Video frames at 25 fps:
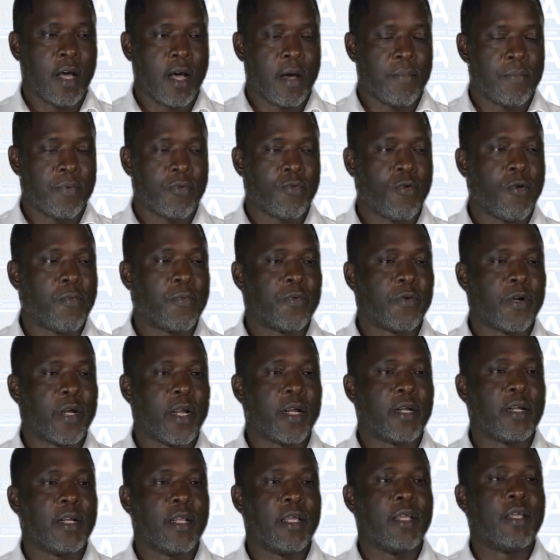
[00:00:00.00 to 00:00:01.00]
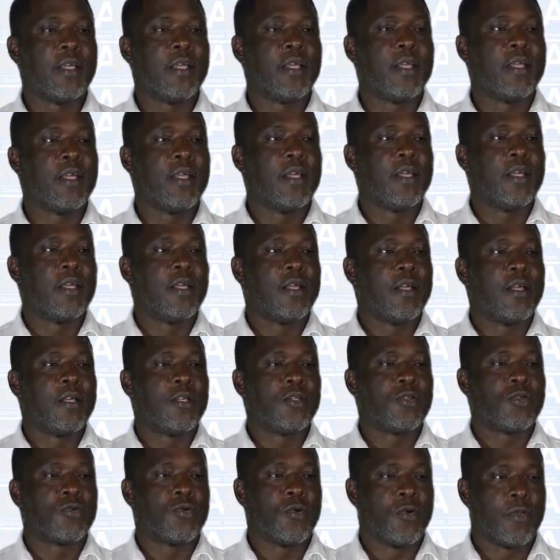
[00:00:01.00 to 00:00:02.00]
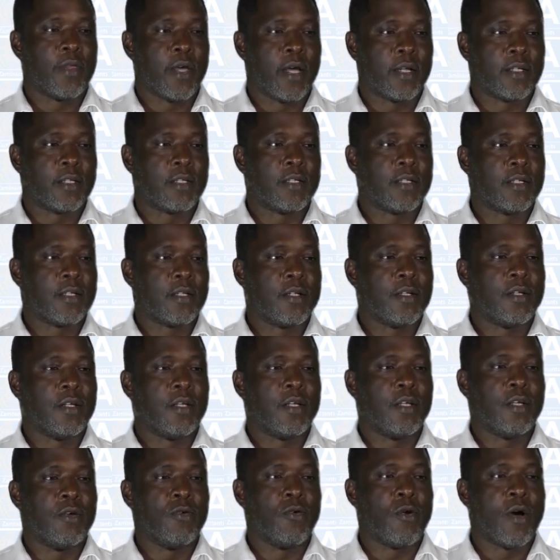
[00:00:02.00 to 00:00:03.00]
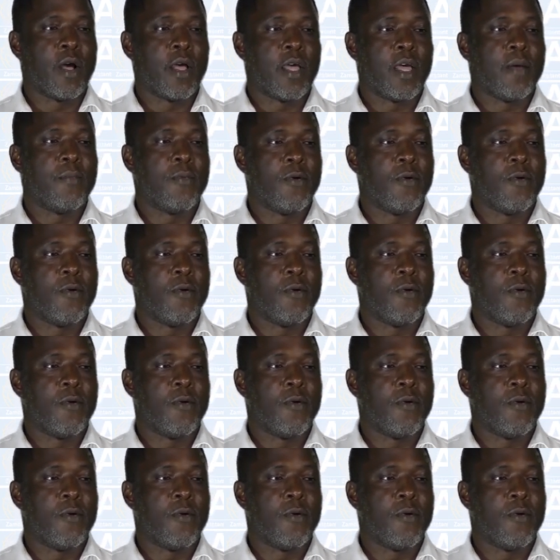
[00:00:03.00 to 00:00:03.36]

appropriately, so that you are